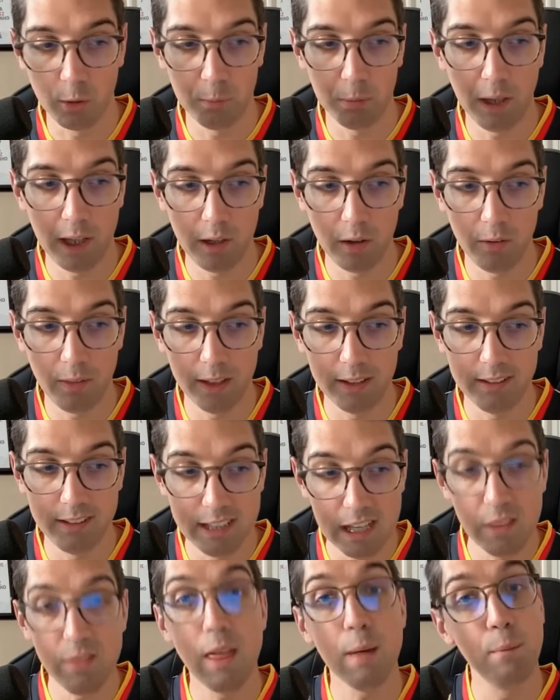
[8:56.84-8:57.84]
a player that
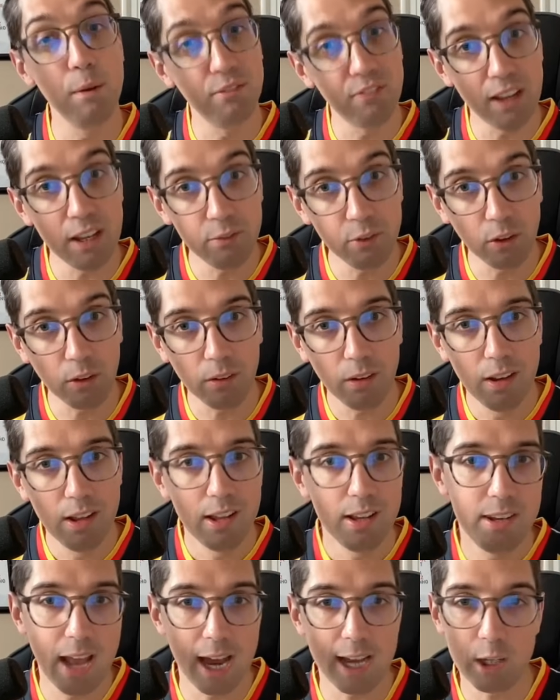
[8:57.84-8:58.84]
did them a favor,
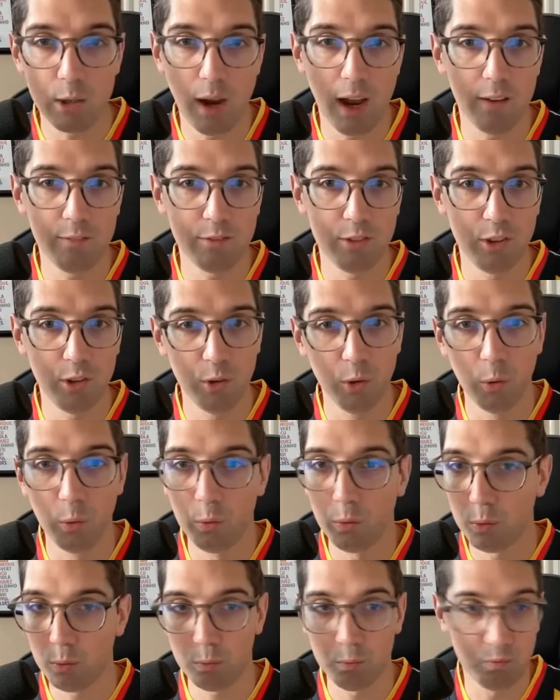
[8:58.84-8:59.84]
now you have
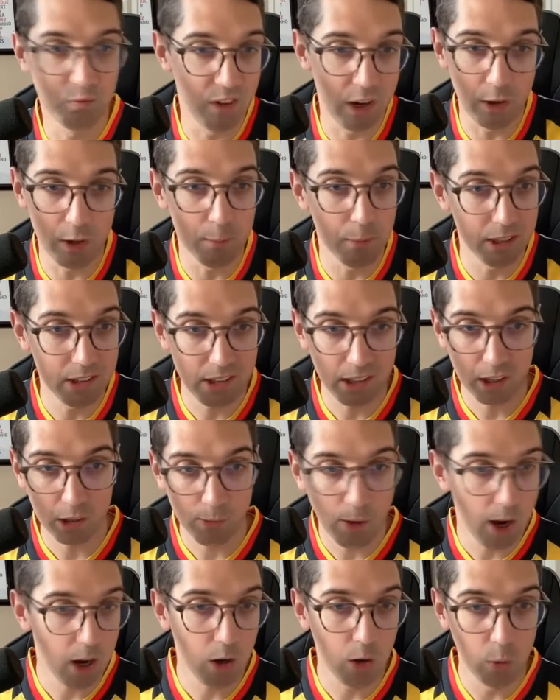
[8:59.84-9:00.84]
to, very much like
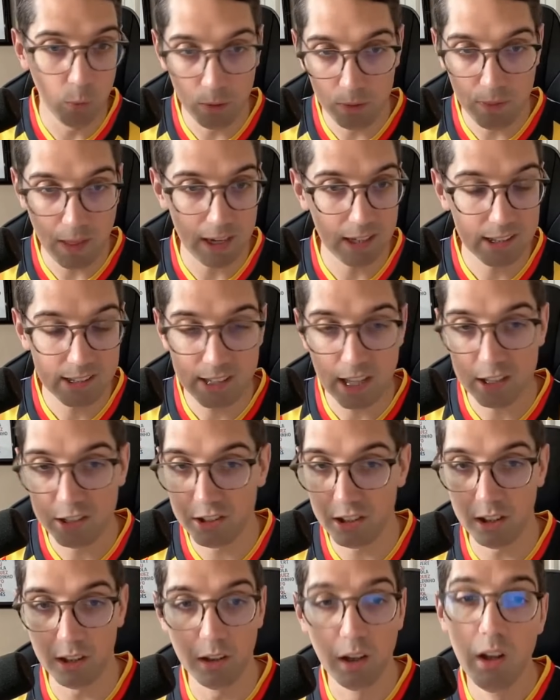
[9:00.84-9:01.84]
Araujo with that
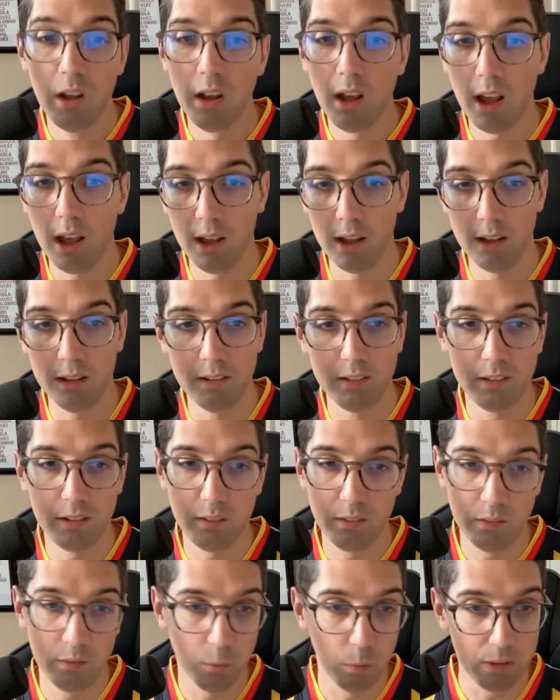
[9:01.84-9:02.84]
extension, and
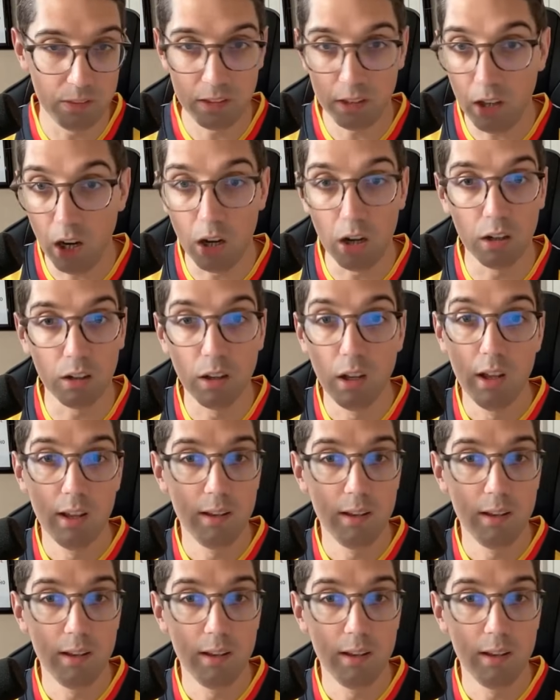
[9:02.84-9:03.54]
with De Jong,